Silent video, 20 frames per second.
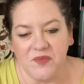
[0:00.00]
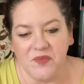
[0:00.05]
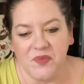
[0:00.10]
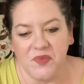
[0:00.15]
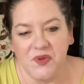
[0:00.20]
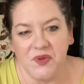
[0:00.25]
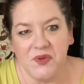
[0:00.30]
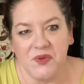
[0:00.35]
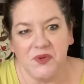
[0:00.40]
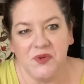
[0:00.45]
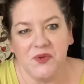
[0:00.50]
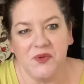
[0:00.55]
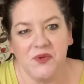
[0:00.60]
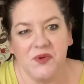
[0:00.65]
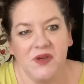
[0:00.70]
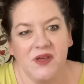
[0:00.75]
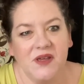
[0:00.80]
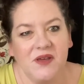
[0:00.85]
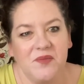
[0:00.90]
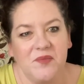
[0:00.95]

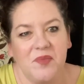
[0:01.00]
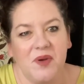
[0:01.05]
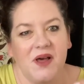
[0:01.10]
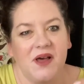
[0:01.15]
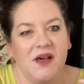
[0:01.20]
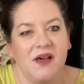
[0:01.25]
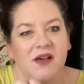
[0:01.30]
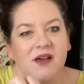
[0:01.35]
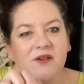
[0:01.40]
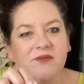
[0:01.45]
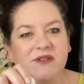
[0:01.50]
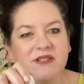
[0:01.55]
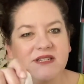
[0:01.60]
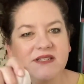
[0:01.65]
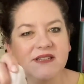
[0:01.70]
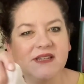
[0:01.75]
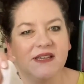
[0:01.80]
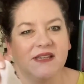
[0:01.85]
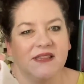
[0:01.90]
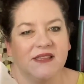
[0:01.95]
Boo Ba, which
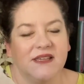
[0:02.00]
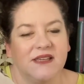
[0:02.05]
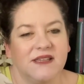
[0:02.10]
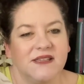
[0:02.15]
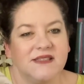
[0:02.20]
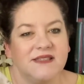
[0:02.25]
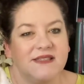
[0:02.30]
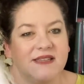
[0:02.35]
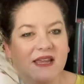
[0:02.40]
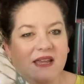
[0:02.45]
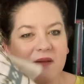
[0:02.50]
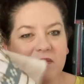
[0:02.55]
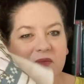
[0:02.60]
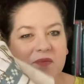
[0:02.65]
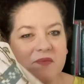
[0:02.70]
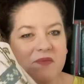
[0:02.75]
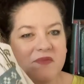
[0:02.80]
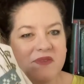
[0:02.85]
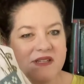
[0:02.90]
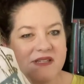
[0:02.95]
is like the
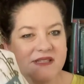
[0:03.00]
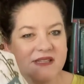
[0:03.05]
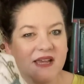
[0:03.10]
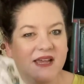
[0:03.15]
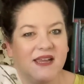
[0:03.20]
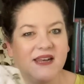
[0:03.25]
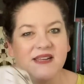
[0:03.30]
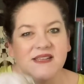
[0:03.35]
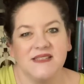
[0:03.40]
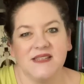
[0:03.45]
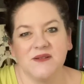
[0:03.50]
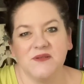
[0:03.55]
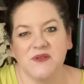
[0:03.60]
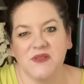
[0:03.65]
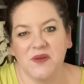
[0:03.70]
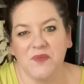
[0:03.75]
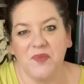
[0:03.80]
same design except with a